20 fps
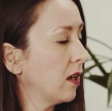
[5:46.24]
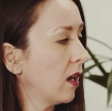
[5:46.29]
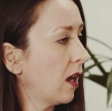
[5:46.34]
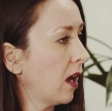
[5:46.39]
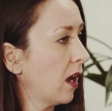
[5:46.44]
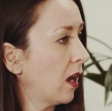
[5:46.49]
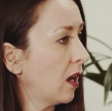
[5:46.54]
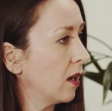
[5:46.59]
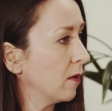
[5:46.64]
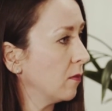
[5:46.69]

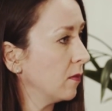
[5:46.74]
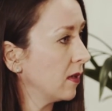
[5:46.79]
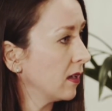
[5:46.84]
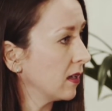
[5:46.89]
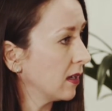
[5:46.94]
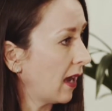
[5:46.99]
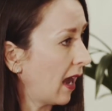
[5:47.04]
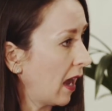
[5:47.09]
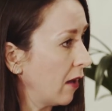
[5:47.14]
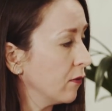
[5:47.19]

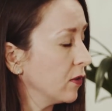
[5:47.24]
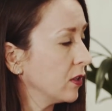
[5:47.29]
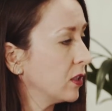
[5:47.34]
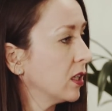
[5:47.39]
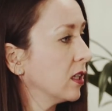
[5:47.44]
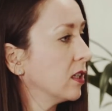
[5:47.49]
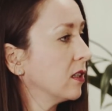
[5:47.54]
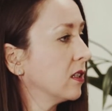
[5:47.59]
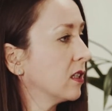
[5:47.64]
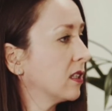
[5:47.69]

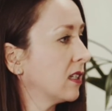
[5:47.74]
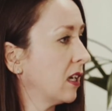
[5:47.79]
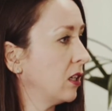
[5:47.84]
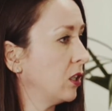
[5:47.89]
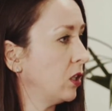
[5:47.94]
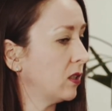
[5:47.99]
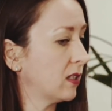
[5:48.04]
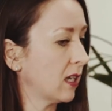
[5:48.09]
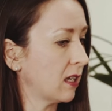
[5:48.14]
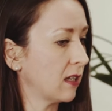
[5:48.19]
evidence and
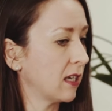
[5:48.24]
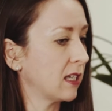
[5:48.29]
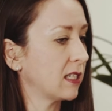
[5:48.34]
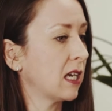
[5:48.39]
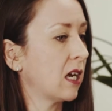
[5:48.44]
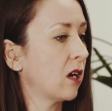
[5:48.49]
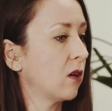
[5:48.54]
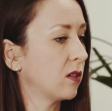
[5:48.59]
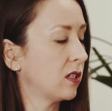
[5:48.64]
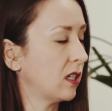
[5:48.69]
you set that
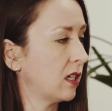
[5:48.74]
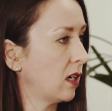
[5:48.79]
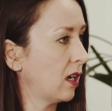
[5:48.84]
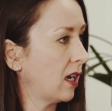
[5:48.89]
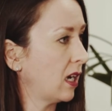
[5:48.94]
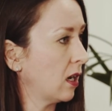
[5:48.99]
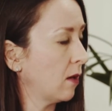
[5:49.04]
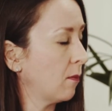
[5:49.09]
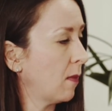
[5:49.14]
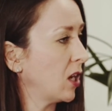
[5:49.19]
out
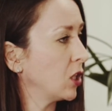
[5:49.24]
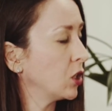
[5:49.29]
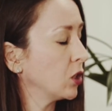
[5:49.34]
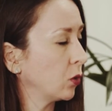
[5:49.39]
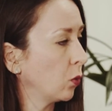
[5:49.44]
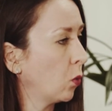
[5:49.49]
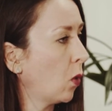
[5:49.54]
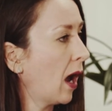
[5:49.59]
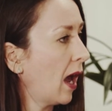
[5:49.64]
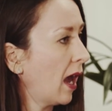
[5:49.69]
in a measured
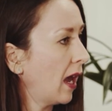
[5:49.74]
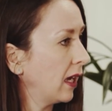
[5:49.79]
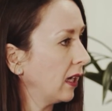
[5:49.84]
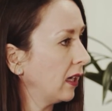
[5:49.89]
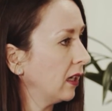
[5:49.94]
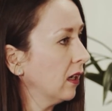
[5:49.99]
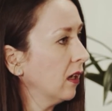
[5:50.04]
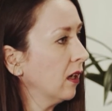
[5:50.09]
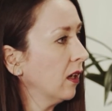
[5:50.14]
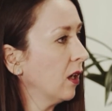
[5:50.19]
way.